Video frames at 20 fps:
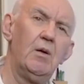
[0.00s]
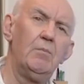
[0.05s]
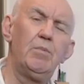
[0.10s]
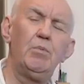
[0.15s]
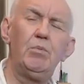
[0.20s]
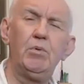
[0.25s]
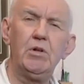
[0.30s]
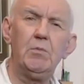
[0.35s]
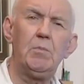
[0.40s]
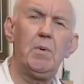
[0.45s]

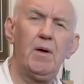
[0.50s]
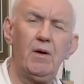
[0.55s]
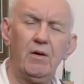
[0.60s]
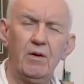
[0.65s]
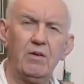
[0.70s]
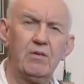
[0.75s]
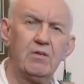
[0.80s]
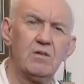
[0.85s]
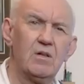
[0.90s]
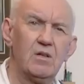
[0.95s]
But what
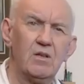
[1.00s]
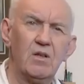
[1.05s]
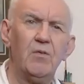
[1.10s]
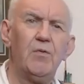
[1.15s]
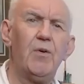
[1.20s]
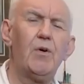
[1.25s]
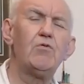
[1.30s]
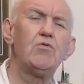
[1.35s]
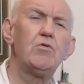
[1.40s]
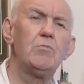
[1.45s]
about the
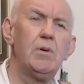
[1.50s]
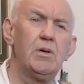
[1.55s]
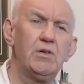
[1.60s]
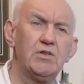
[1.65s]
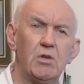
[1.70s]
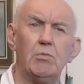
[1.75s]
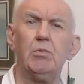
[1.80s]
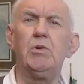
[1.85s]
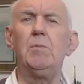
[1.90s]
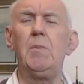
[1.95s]

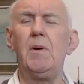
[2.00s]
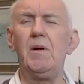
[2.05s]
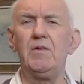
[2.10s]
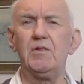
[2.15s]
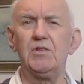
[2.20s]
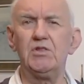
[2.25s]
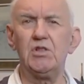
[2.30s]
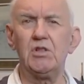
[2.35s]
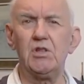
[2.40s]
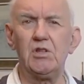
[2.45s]
vulnerability? What about
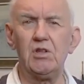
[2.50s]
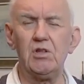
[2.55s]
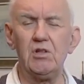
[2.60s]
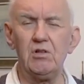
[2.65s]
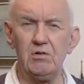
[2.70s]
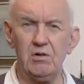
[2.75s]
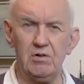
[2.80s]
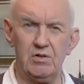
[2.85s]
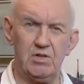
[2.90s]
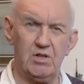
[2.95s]
the
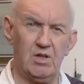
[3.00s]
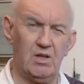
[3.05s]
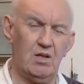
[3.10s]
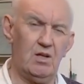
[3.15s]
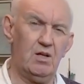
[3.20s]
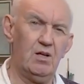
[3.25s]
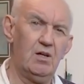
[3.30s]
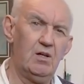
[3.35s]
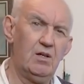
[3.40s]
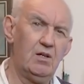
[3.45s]

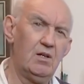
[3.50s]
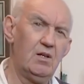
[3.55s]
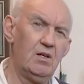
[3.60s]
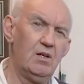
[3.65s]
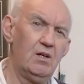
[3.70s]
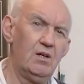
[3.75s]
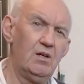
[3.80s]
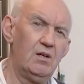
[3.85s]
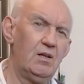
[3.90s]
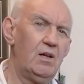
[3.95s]
security?
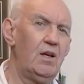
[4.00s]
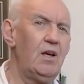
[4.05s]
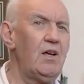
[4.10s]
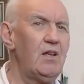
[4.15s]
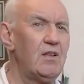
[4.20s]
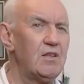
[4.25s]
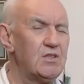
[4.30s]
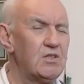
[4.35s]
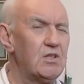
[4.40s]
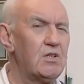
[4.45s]

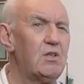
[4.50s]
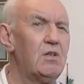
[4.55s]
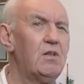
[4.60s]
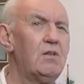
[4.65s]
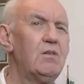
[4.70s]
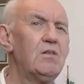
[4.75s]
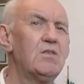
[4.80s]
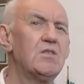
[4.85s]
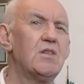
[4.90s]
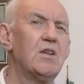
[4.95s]
Yeah, the
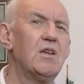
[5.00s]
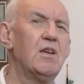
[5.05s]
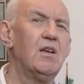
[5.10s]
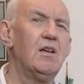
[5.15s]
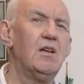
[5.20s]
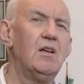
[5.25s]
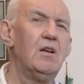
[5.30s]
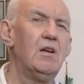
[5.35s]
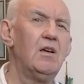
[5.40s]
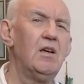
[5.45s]
security.
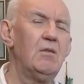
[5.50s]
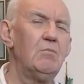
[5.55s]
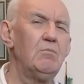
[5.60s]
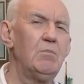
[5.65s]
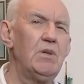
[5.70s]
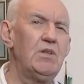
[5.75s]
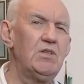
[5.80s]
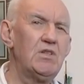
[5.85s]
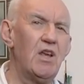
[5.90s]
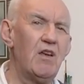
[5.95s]
It
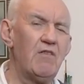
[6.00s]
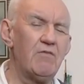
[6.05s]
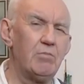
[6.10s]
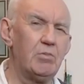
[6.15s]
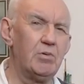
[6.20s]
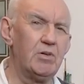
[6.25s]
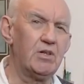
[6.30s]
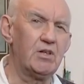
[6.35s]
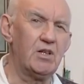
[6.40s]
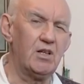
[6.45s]
means that
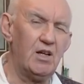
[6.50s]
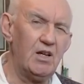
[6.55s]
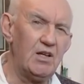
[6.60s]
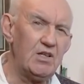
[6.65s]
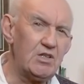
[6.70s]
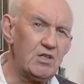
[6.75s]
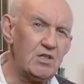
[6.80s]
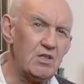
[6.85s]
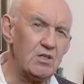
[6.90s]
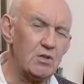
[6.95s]
everybody could
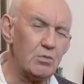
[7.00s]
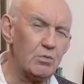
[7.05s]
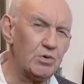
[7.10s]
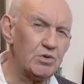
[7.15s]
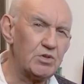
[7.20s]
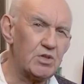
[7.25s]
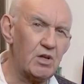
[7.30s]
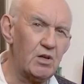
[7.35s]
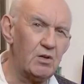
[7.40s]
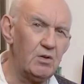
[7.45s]
listen to
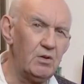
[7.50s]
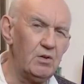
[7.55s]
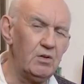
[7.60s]
what's going